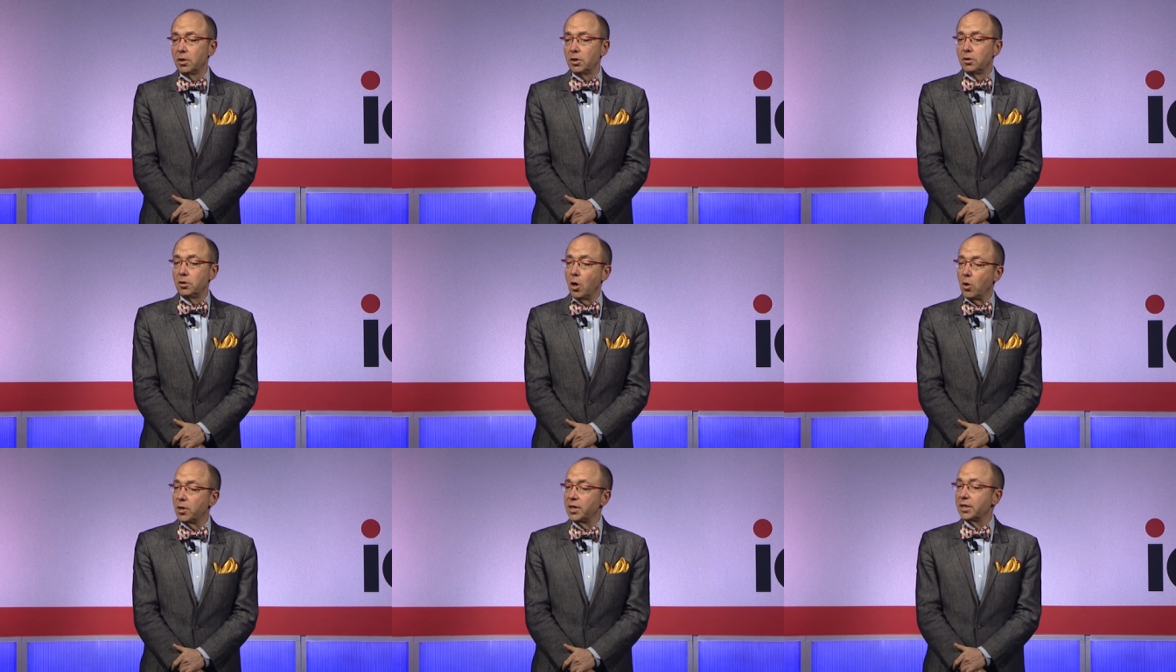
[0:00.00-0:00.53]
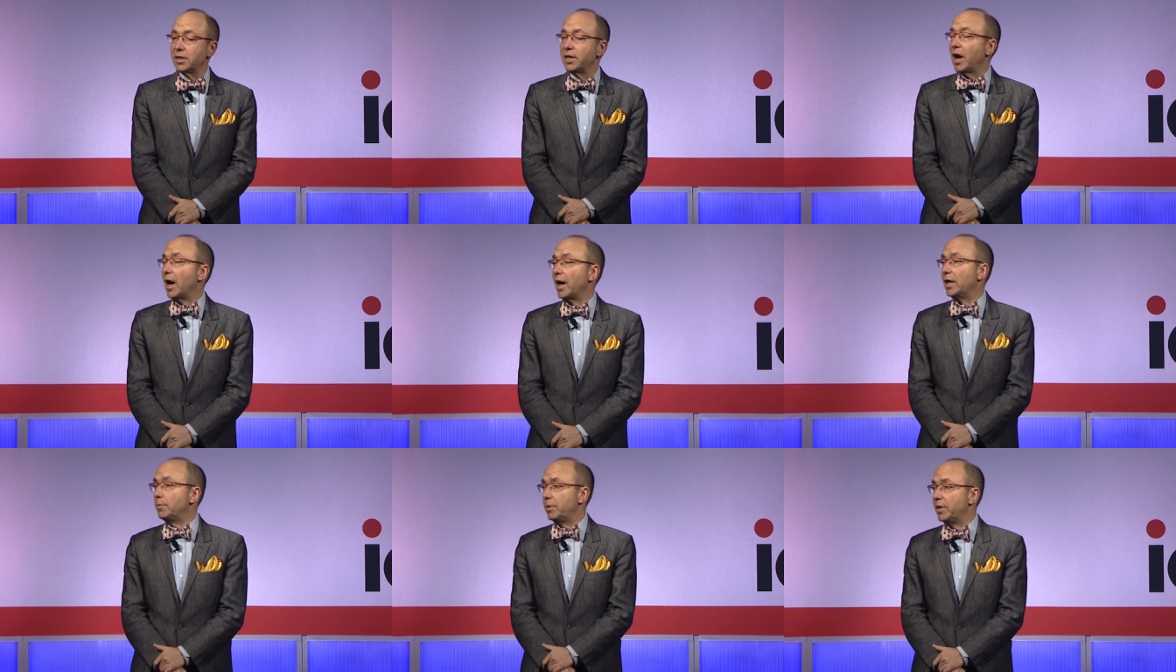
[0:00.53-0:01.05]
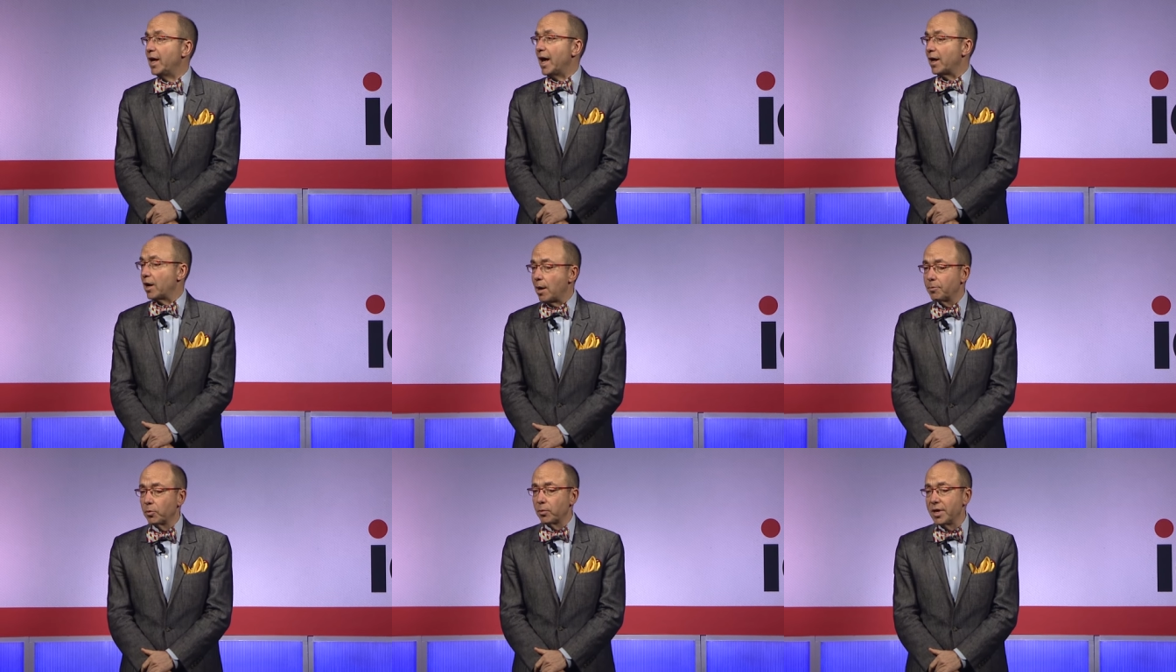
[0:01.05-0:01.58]
noted at the IAB Ad
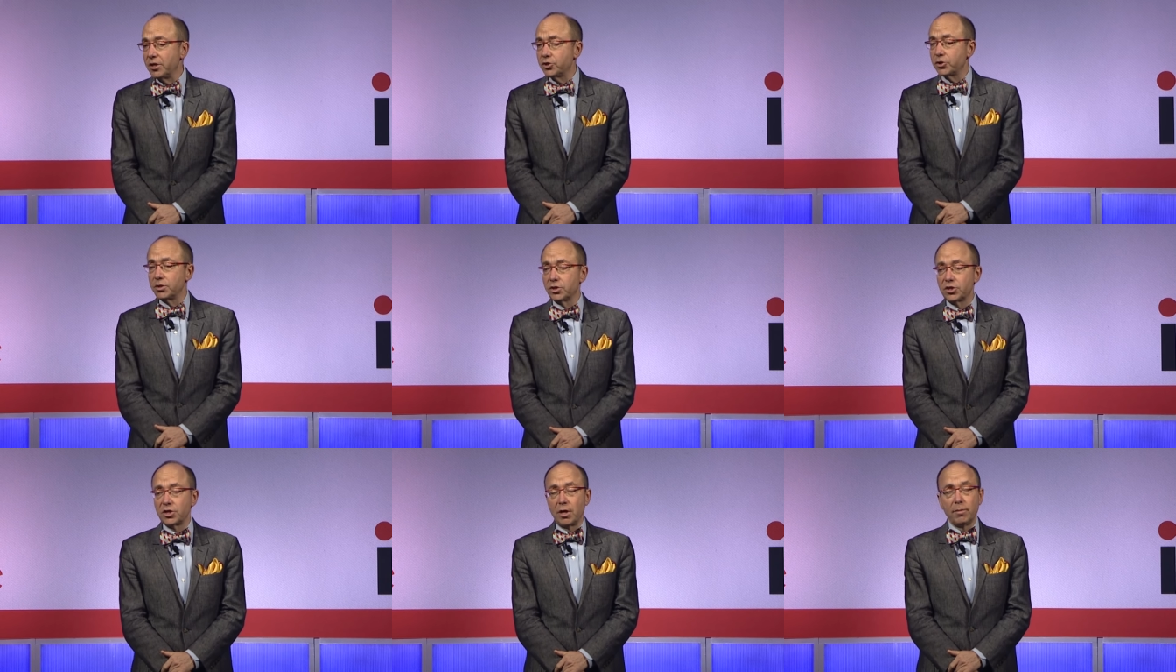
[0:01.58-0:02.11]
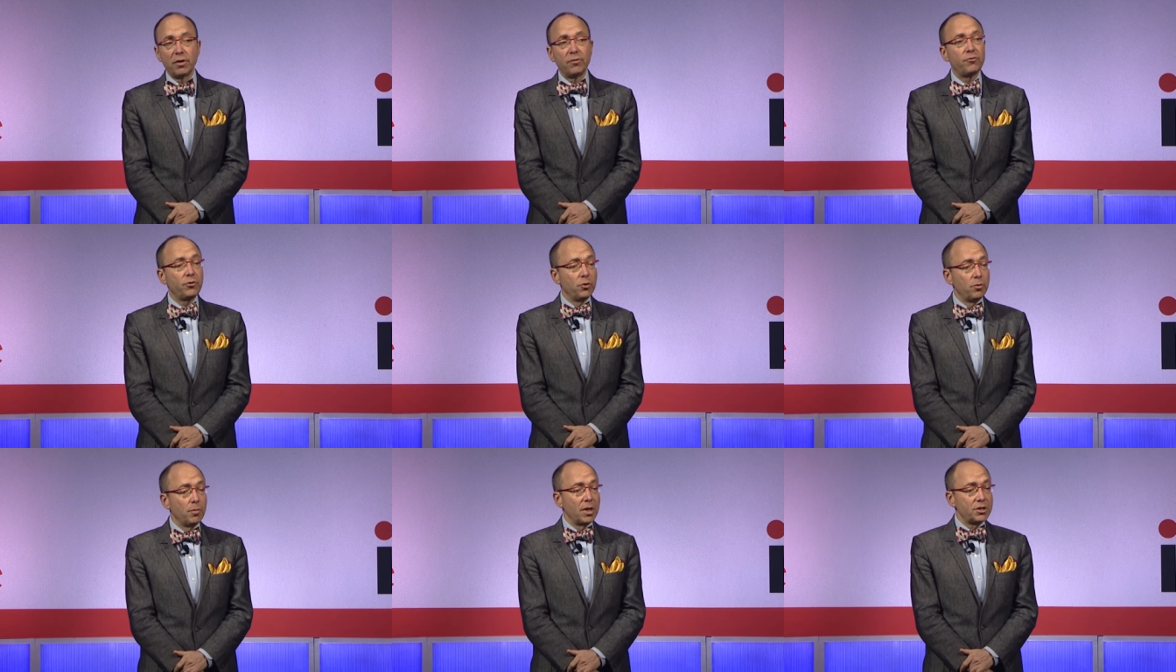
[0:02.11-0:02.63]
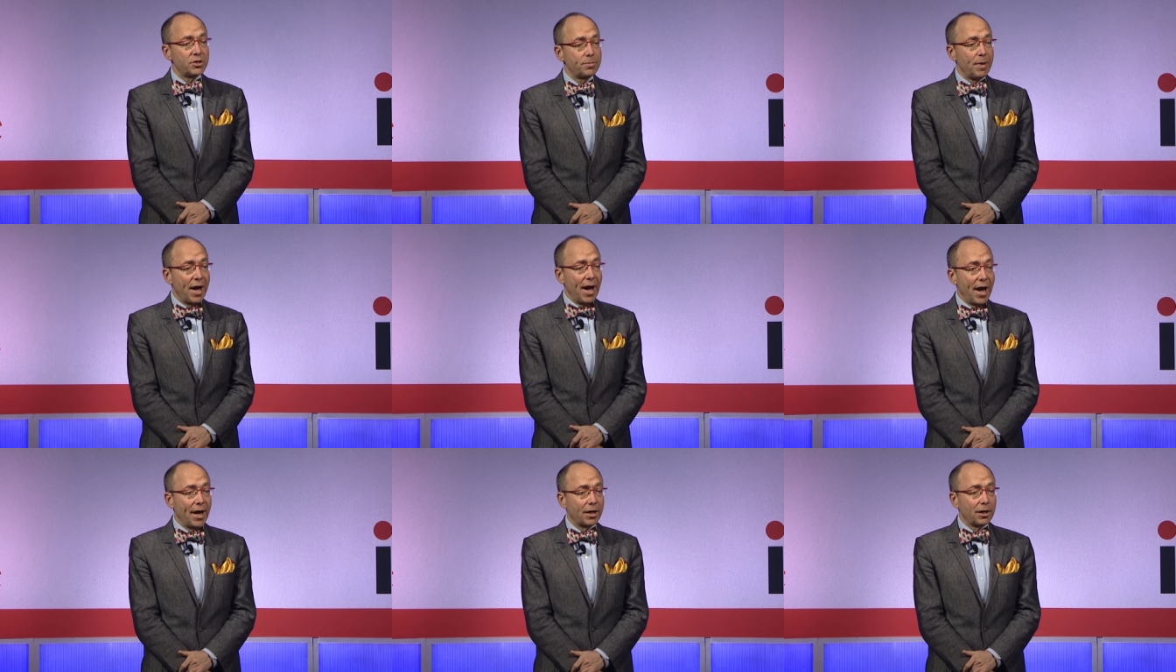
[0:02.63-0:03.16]
Operations Summit a few months
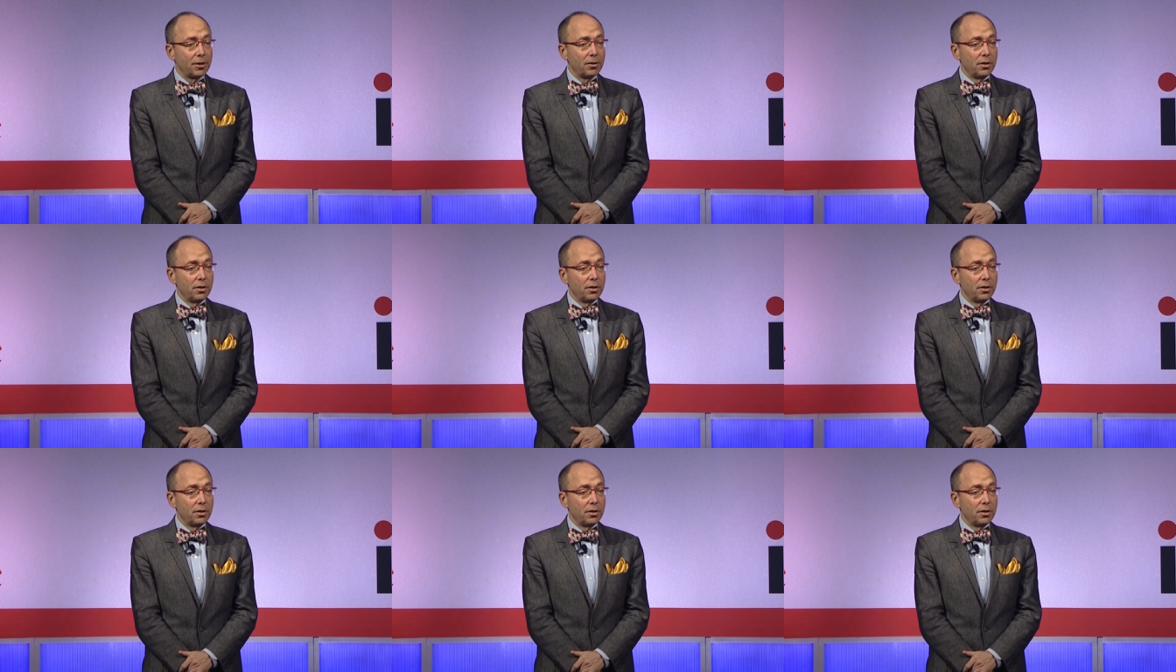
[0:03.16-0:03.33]
back,